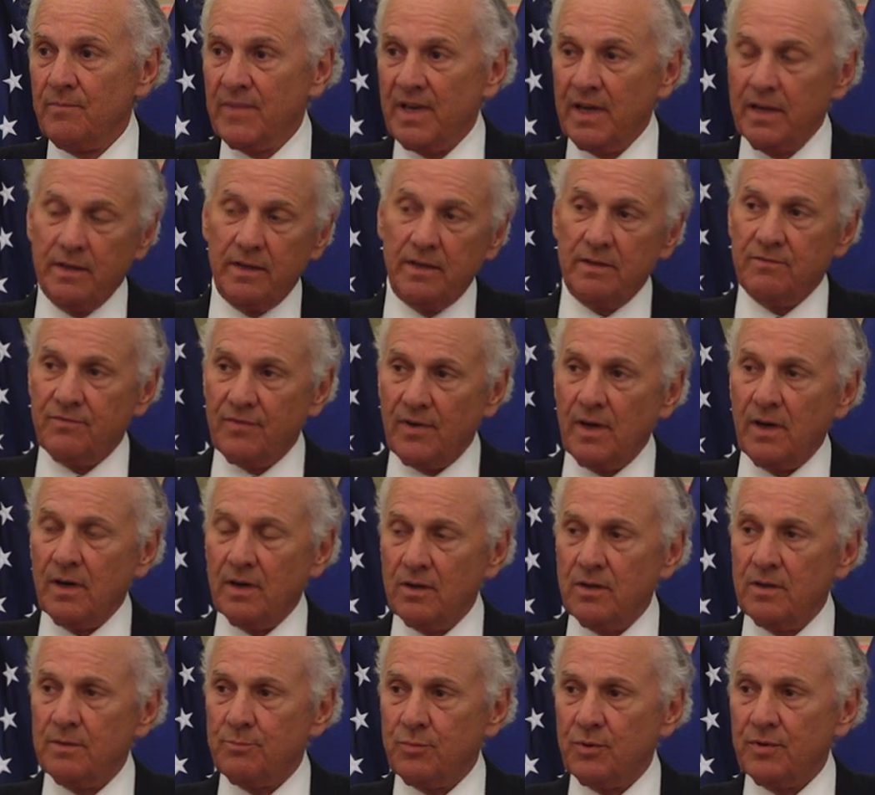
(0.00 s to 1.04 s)
And then
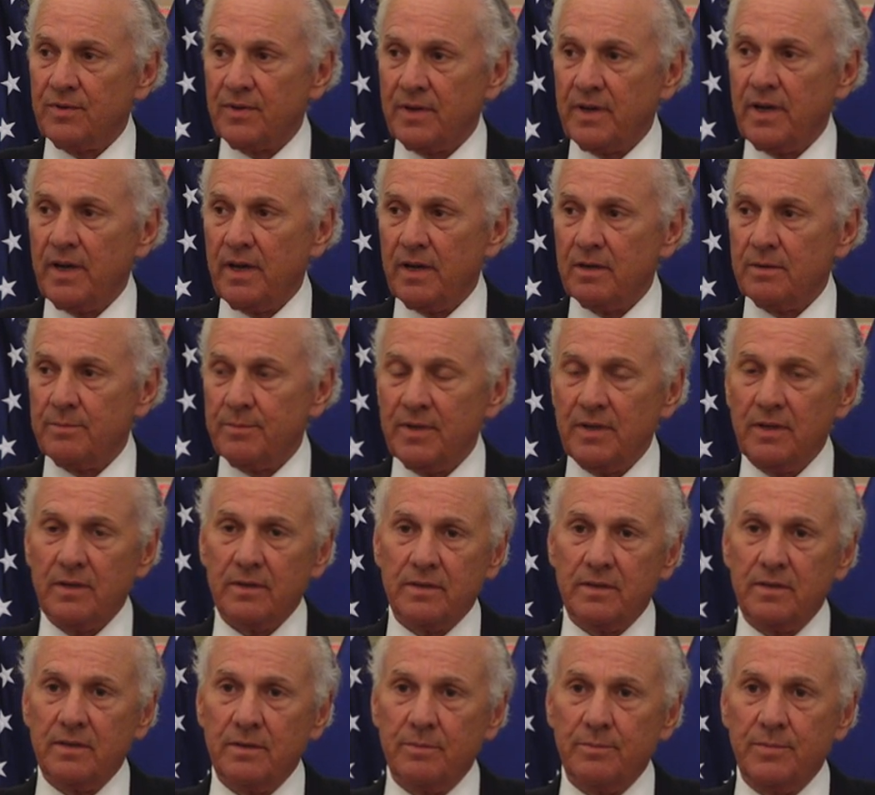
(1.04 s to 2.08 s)
follow up with
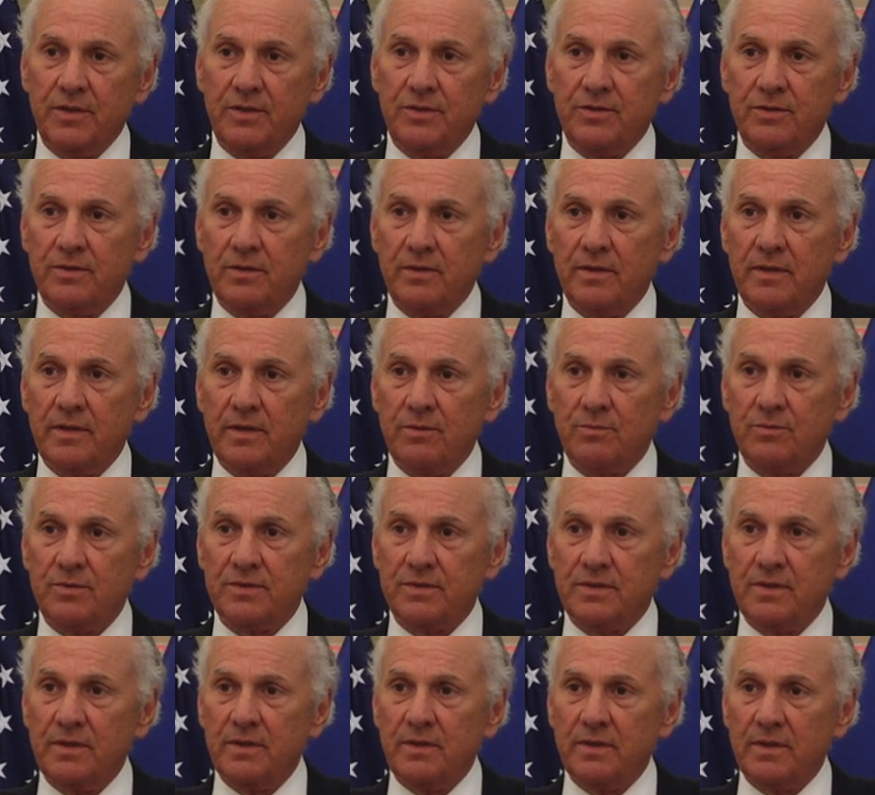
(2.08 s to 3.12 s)
accountability to be sure that it was
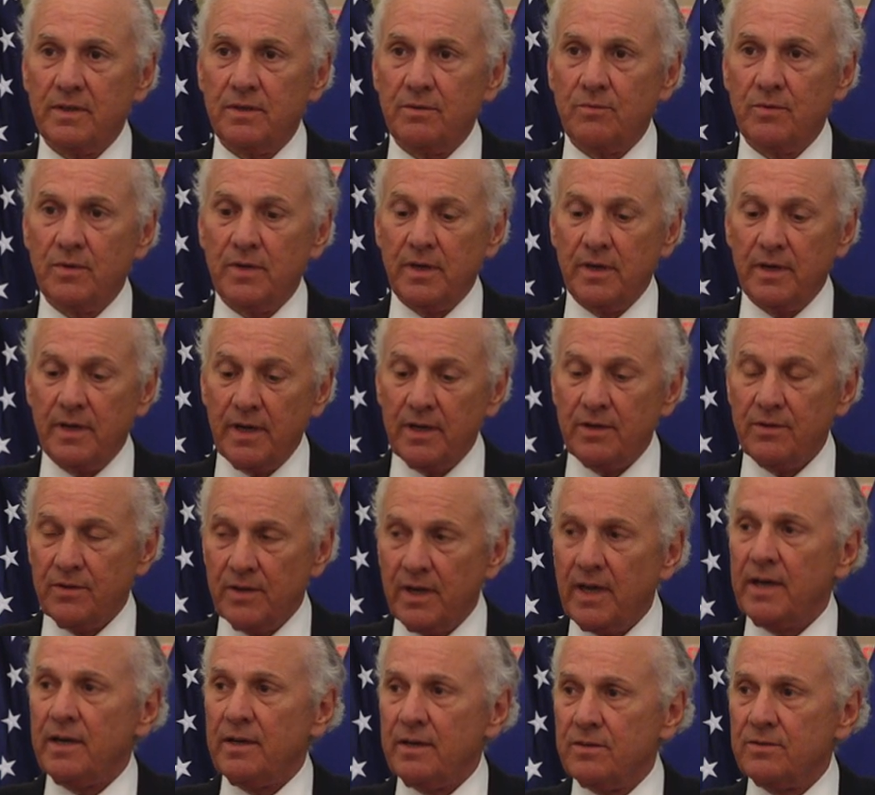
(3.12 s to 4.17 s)
done. And
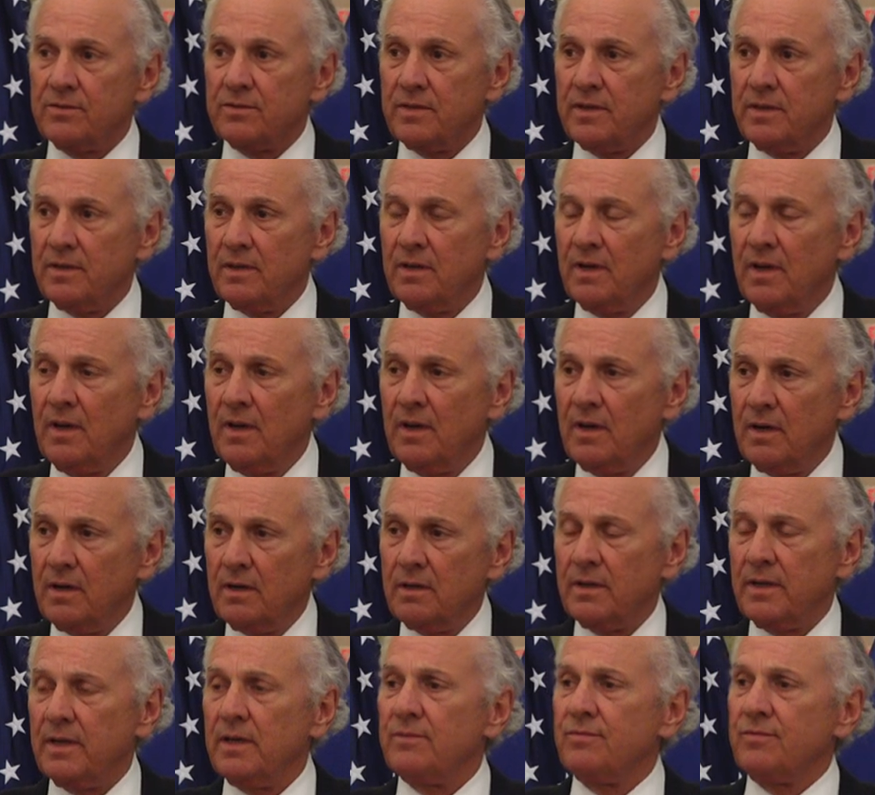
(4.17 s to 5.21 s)
that is the
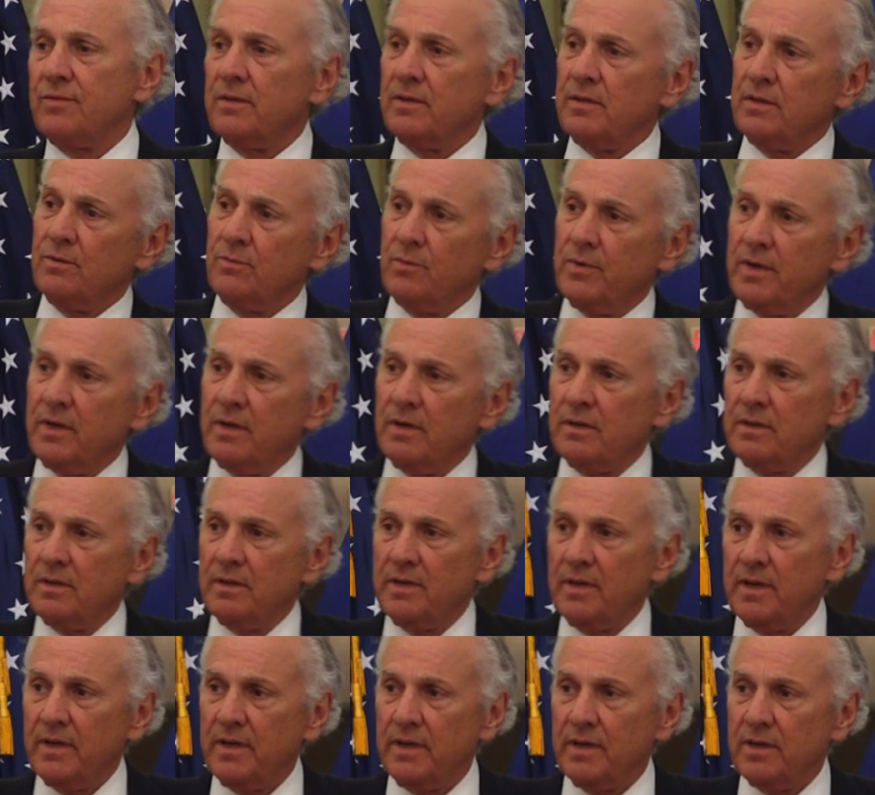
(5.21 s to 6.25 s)
effort that we're
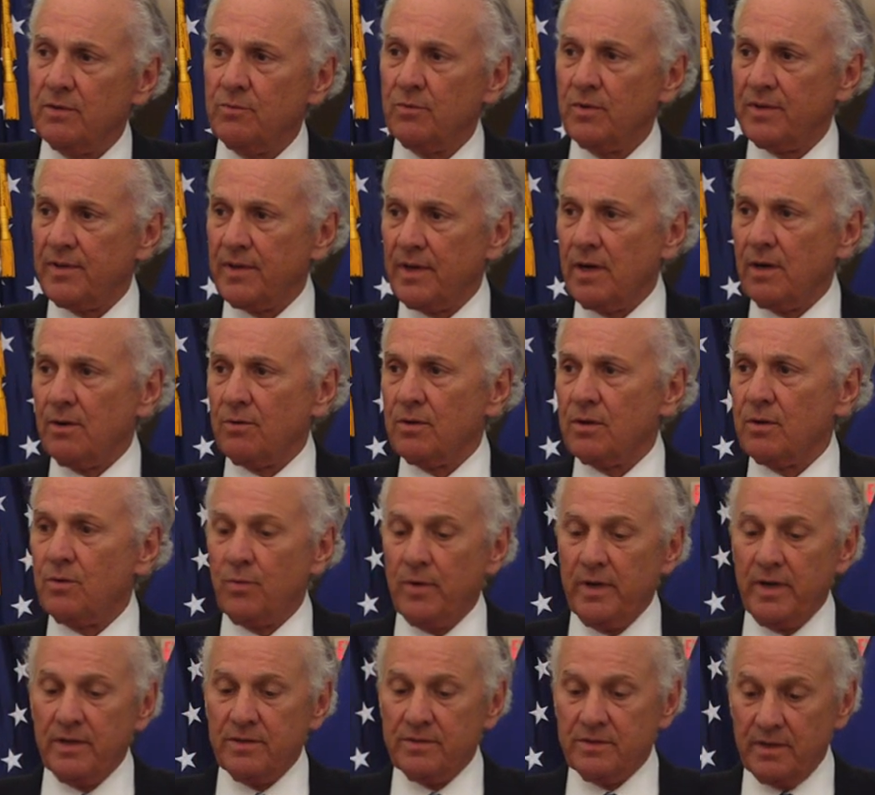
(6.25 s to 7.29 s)
undertaking with our
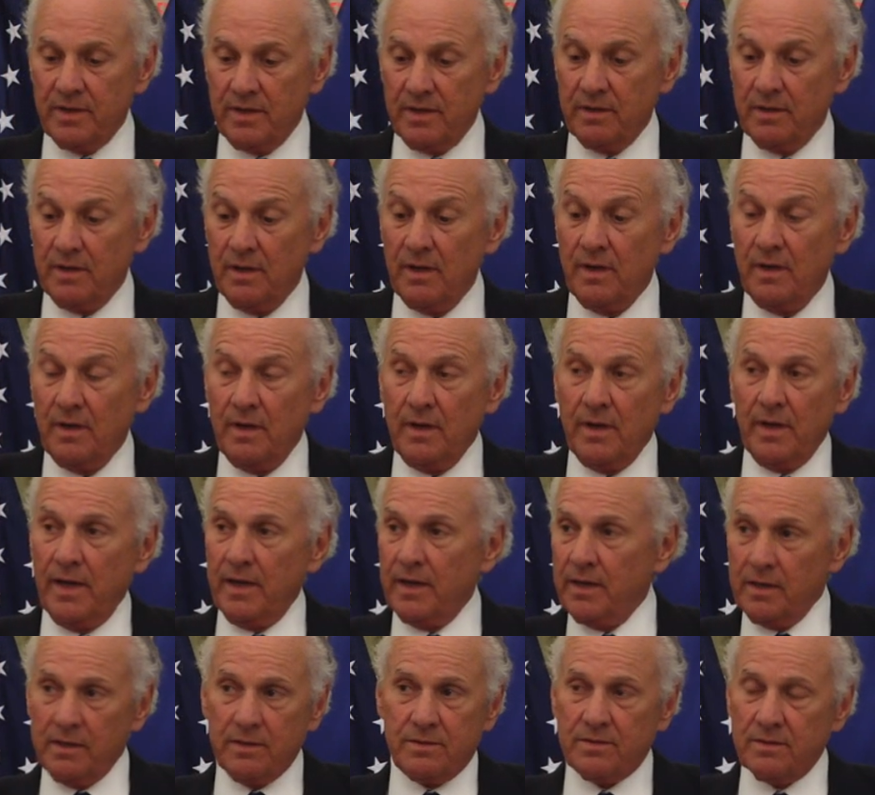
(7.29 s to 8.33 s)
request. And
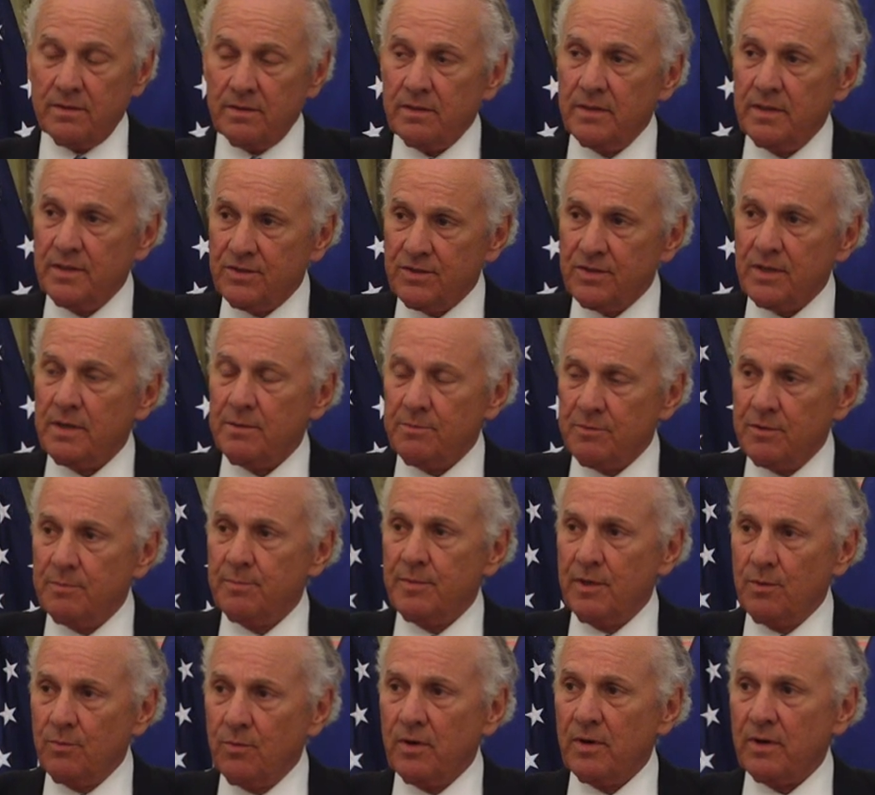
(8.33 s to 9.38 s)
it seems to
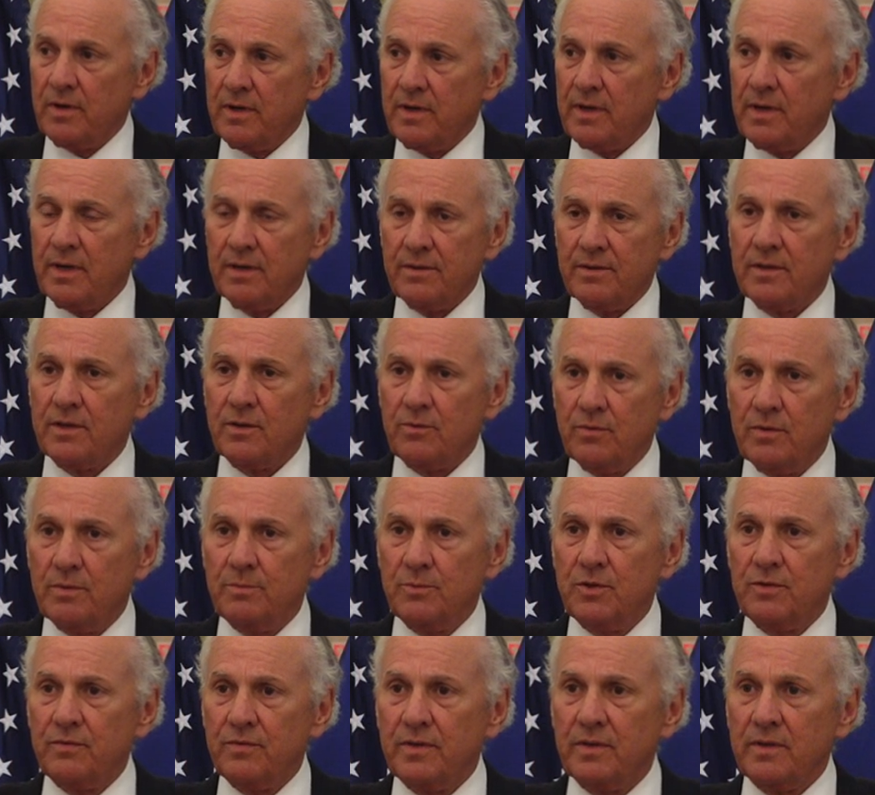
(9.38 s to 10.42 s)
be working. I think we're
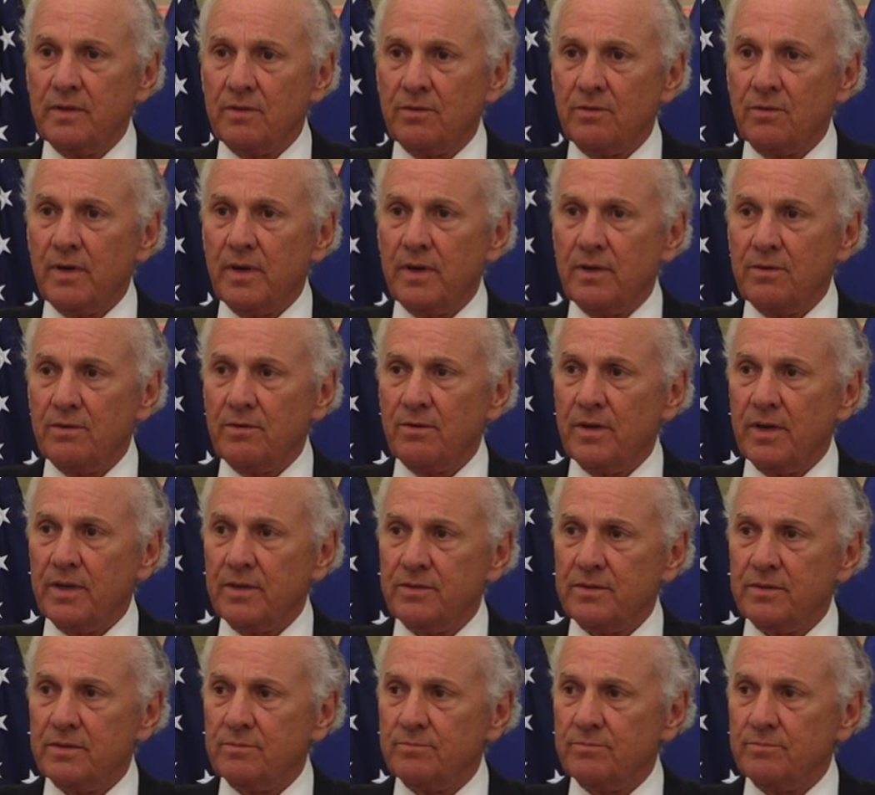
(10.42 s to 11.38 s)
moving in the right direction.